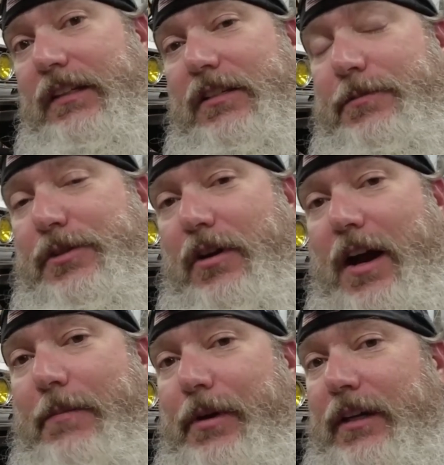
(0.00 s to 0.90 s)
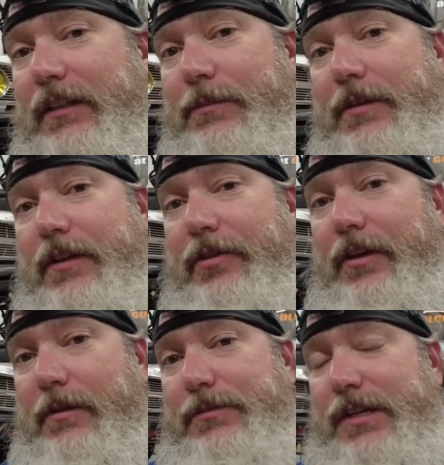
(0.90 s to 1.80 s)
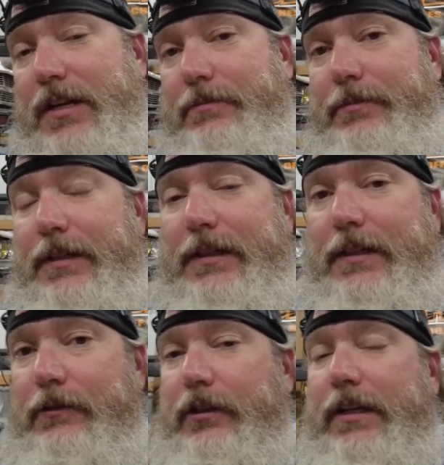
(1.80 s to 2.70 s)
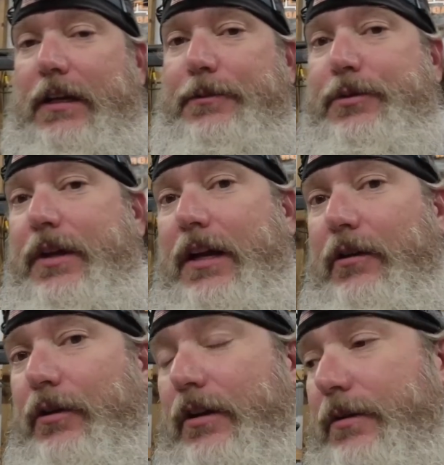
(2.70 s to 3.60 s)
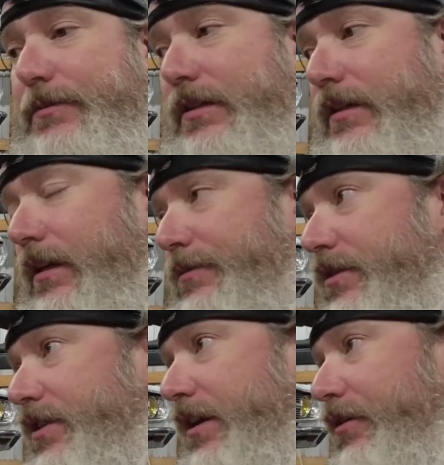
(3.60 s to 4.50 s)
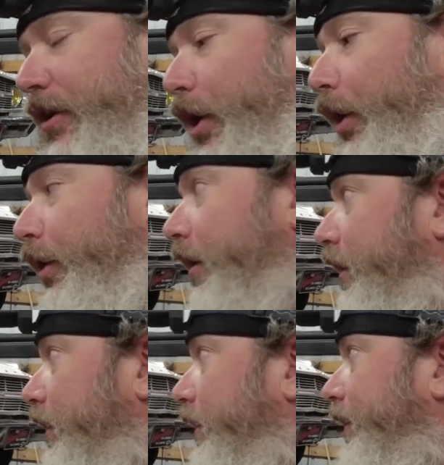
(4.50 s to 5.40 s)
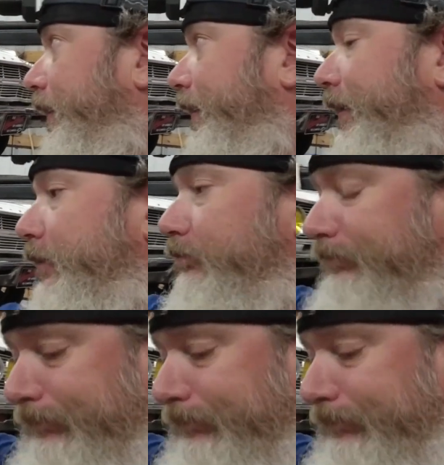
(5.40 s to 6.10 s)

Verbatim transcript: hit the subscribe button, give me that thumbs up. Uh, it really helps with the algorithms and helps the channel grow. Um,